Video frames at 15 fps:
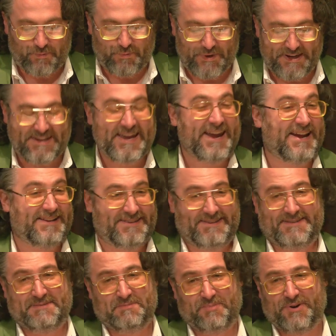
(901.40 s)
we
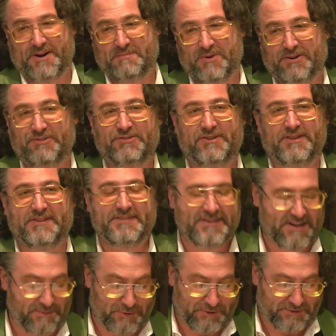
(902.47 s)
can't bring much to the
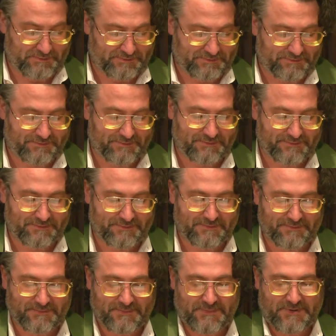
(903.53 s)
table.
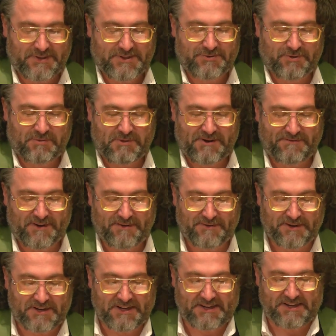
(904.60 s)
It's one of my
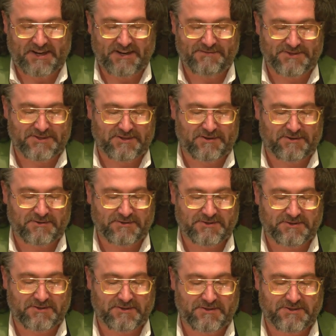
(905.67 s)
favorite Nick Cave
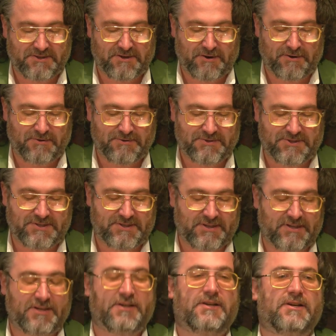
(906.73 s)
songs goes,
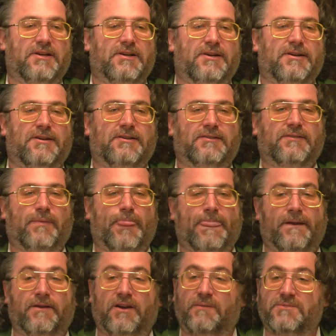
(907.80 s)

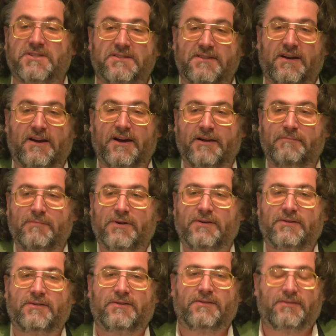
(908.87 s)
There comes a time
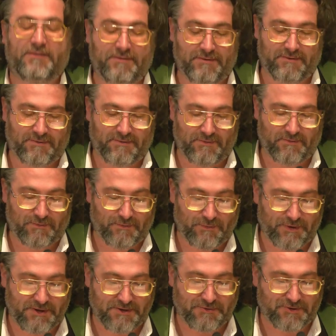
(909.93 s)

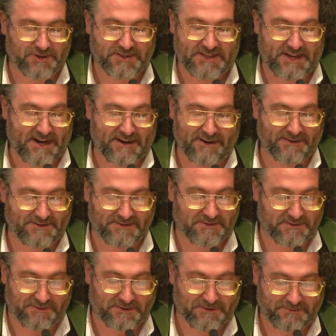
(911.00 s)
when you just cannot
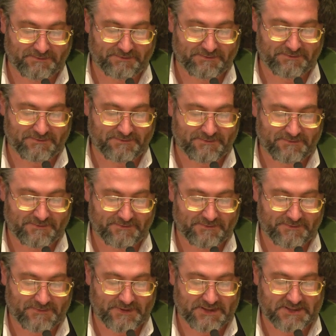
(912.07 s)
deliver.
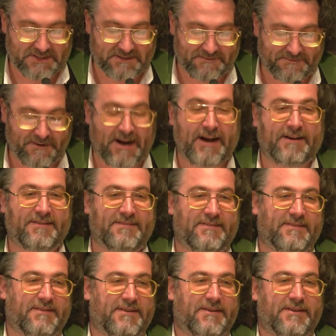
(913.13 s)
This is a
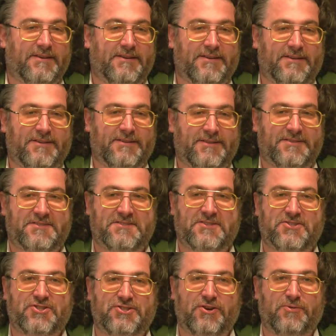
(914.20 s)
fact. This is
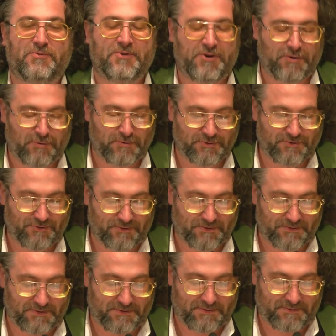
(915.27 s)
a stone cold
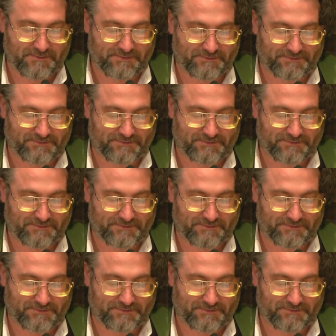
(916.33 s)
truth.